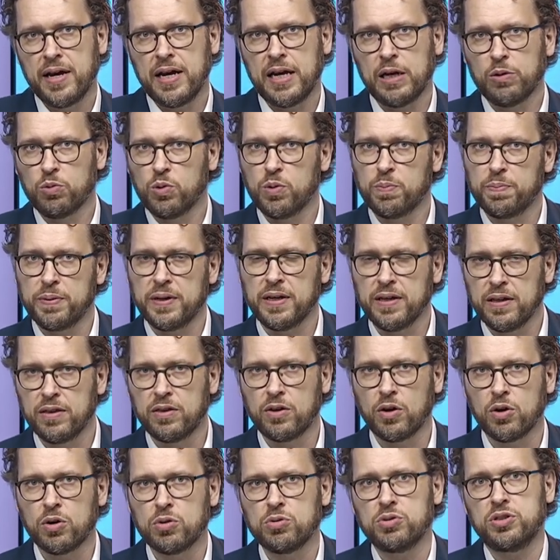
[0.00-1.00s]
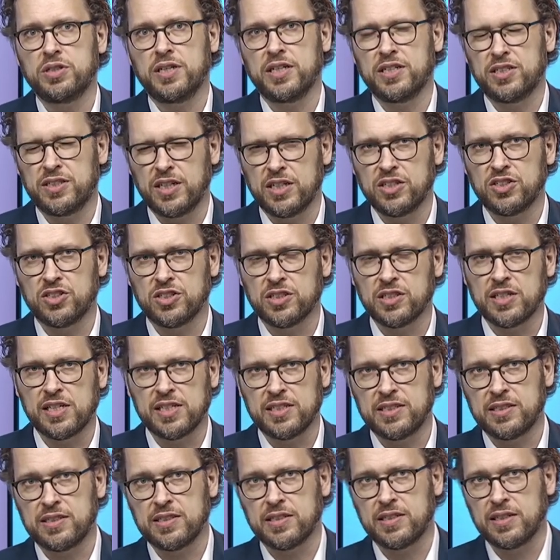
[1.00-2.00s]
It will be those extensions
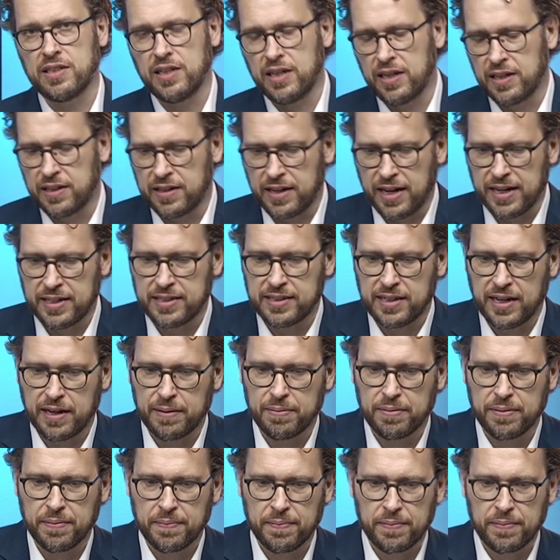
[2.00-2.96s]
listed in that tab.